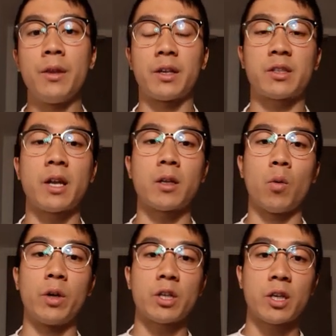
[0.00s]
the extent at
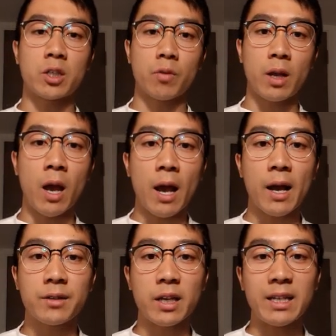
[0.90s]
which history
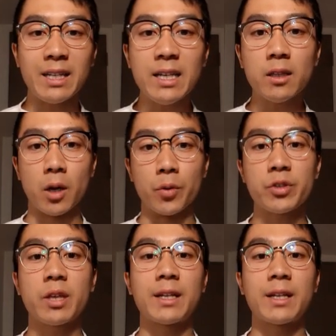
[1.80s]
has a telos,